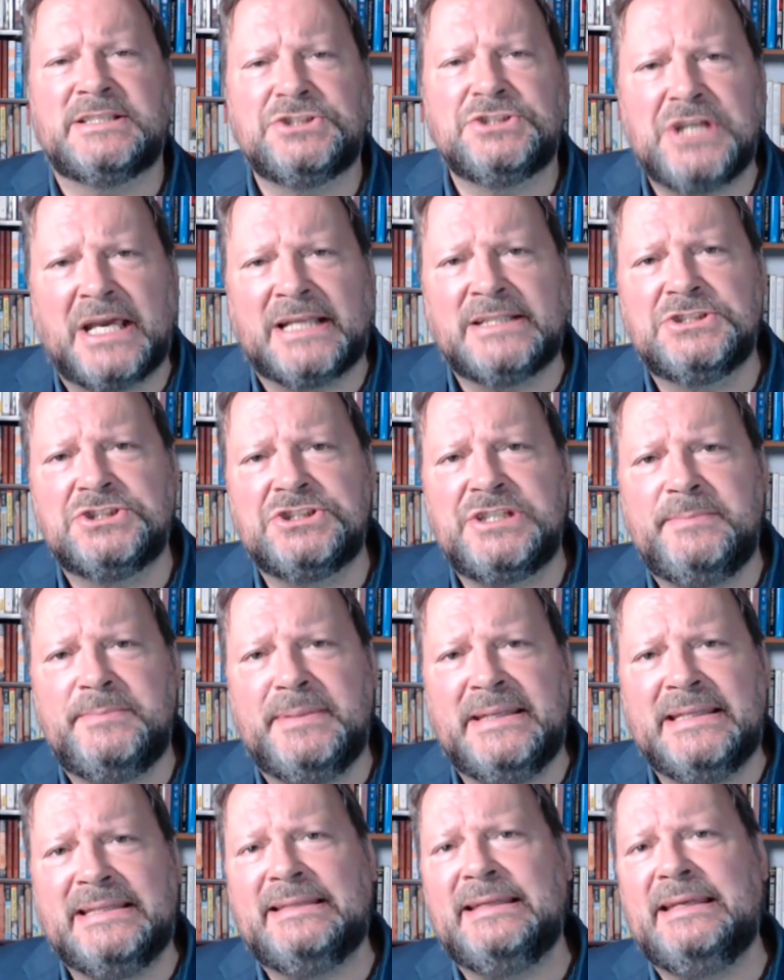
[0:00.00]

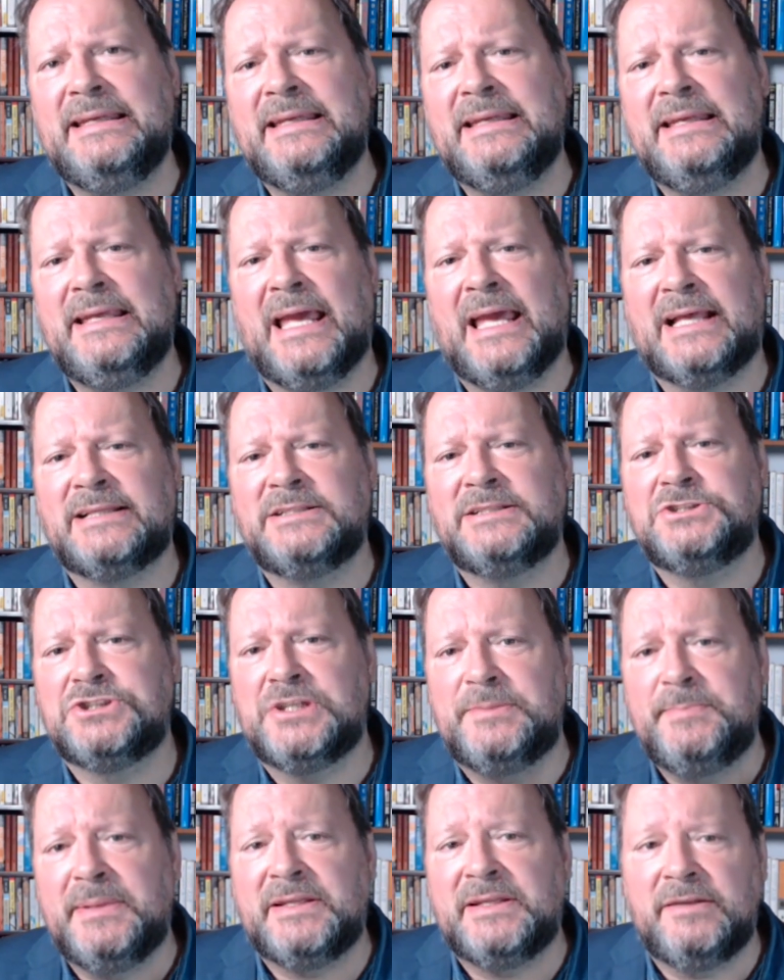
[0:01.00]
ChatGPT and
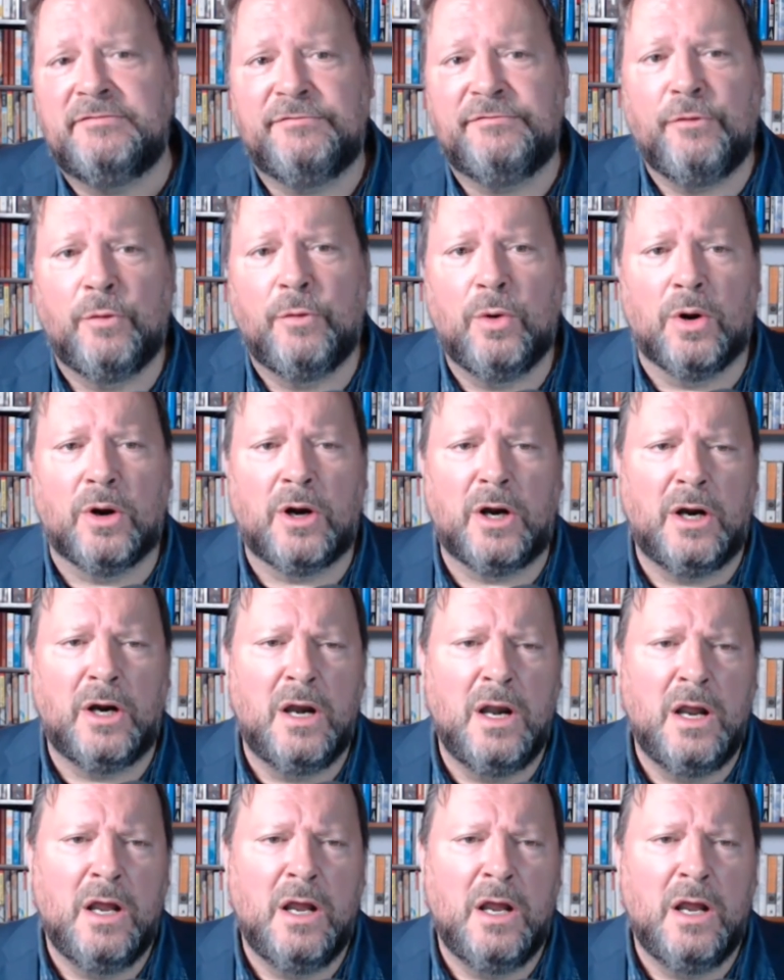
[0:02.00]
GPT4,